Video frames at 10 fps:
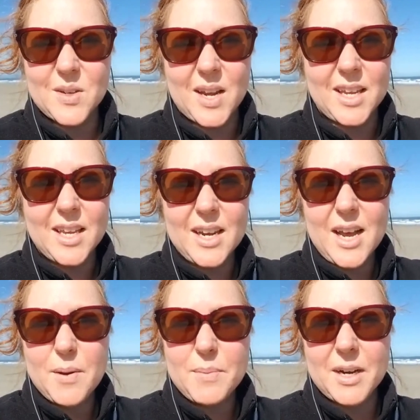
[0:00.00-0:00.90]
So I get
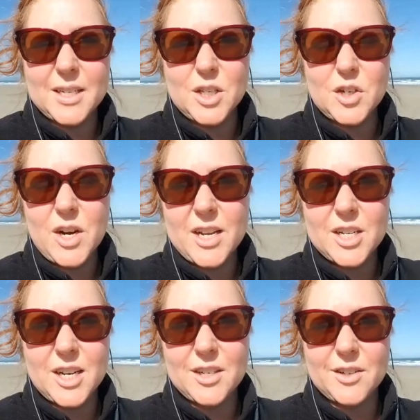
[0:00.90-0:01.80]
up and I
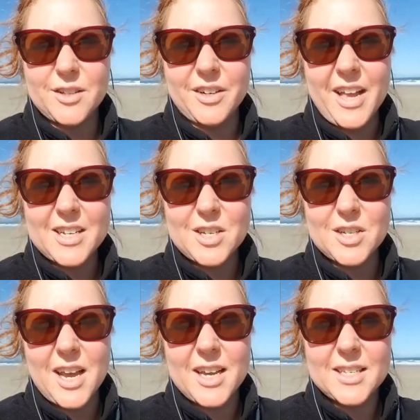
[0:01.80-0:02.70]
stretch and I do a little
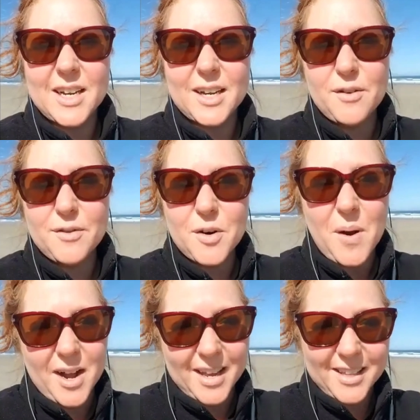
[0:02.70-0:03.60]
exercise and I go for a
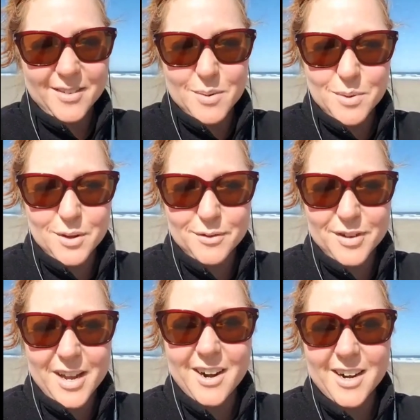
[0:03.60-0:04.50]
walk. I live in a
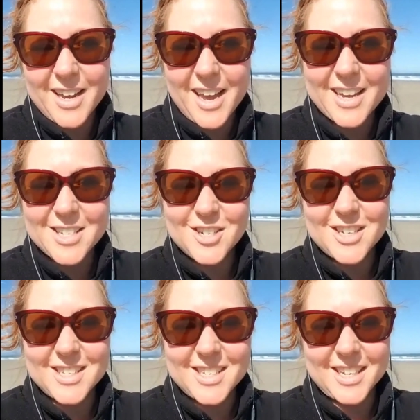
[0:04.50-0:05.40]
beautiful area. As
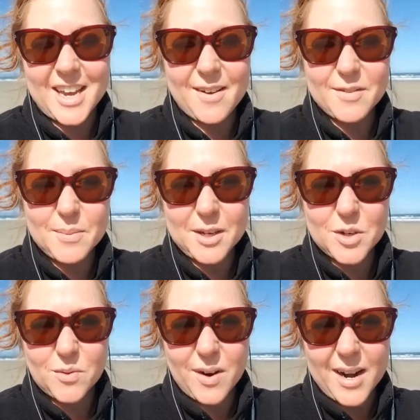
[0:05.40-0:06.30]
you can see, I have the
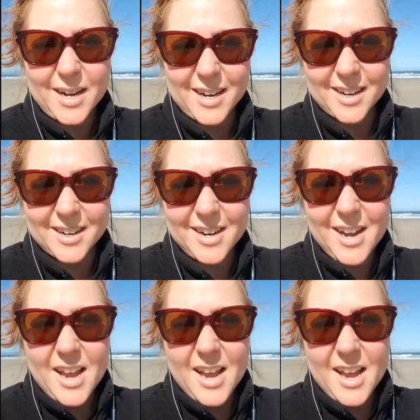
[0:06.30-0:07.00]
beach right here.